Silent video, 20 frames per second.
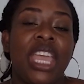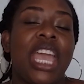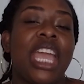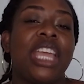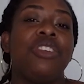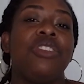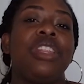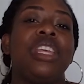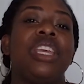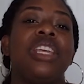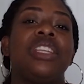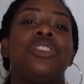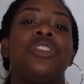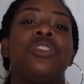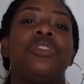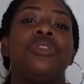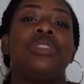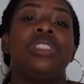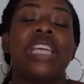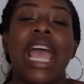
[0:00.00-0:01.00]
and you need
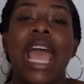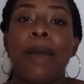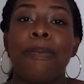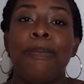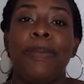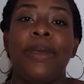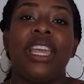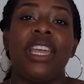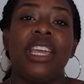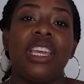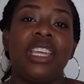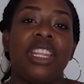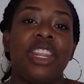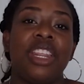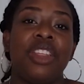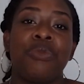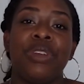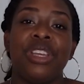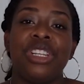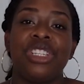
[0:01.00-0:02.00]
to tap in
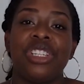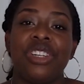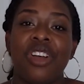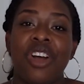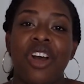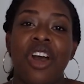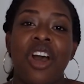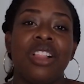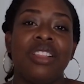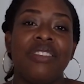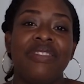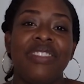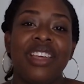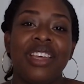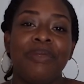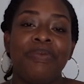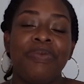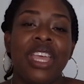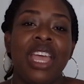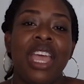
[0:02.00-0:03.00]
and reach into all of
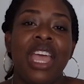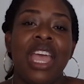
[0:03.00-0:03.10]
them.